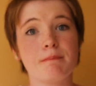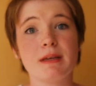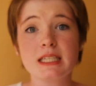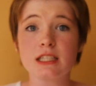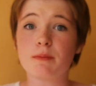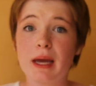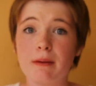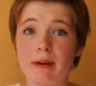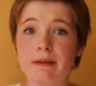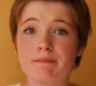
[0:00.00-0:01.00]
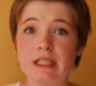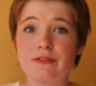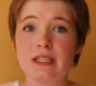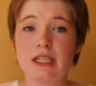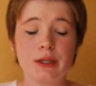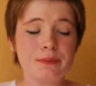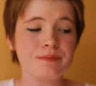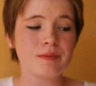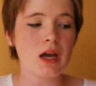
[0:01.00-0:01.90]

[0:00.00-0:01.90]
pieces of paper this video,